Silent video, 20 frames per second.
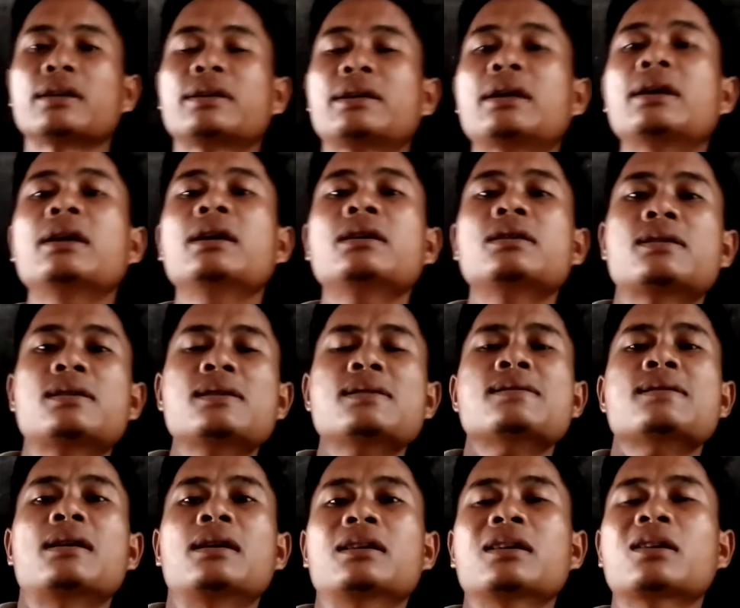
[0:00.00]
These
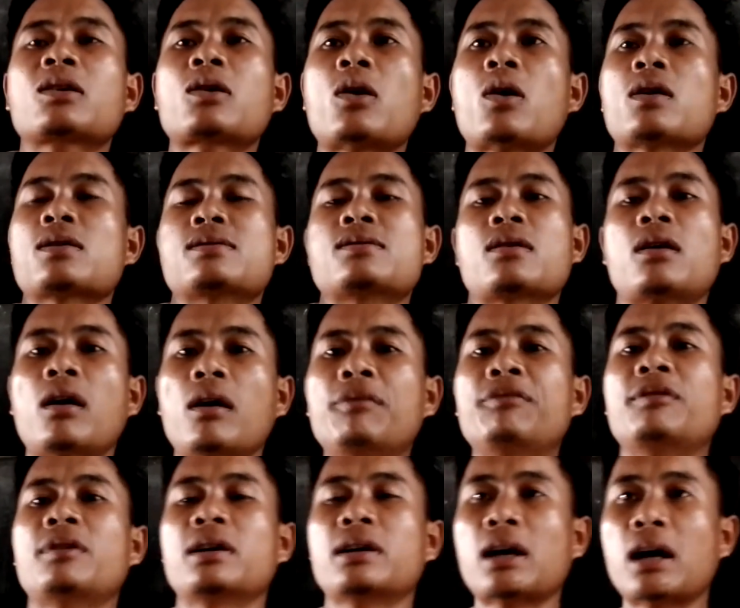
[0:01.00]
are the gods of
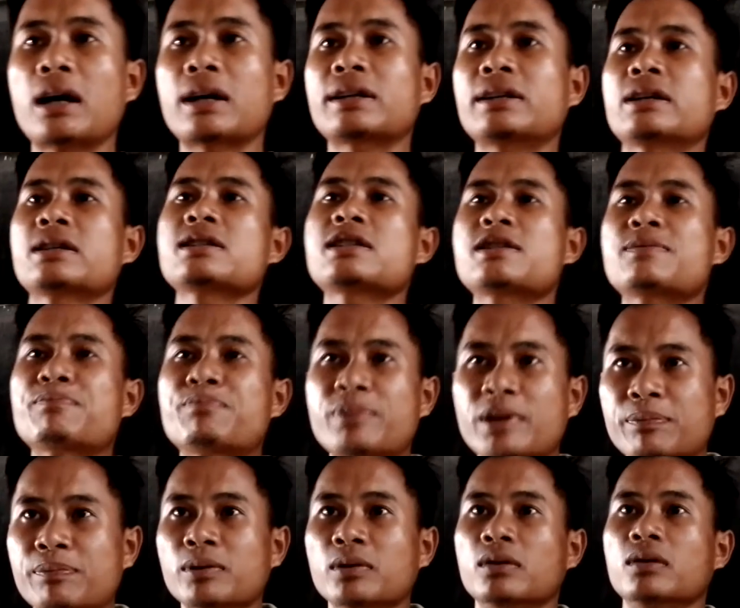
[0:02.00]
Aryan
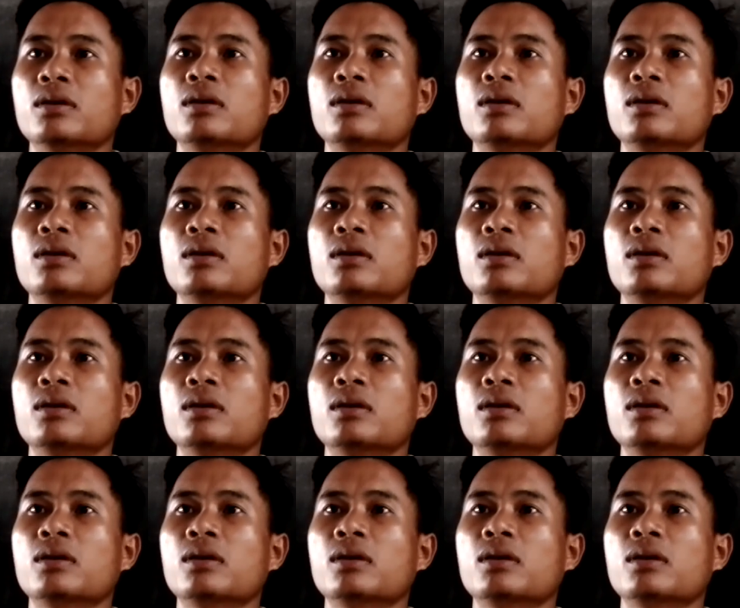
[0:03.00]
people.